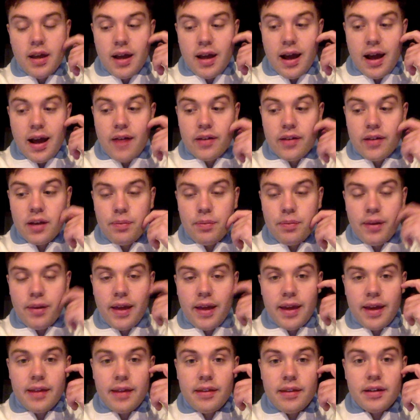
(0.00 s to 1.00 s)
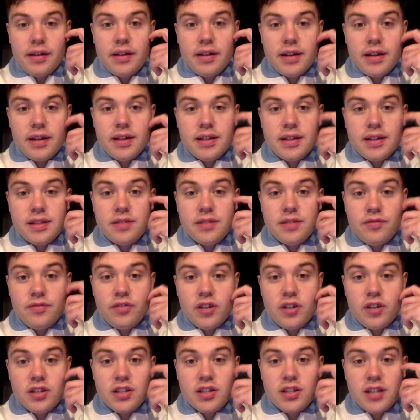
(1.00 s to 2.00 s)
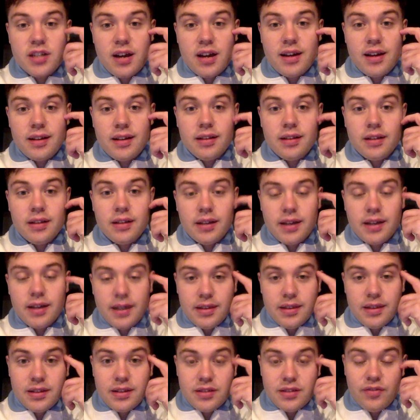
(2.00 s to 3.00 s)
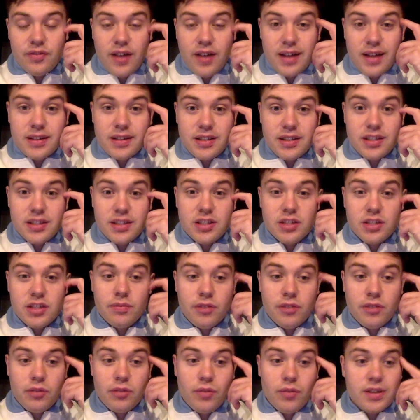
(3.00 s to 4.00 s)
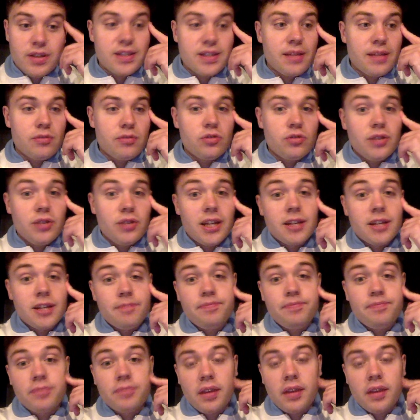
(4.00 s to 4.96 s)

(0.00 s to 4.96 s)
Having a player that is versatile in the defence is something West Ham do need.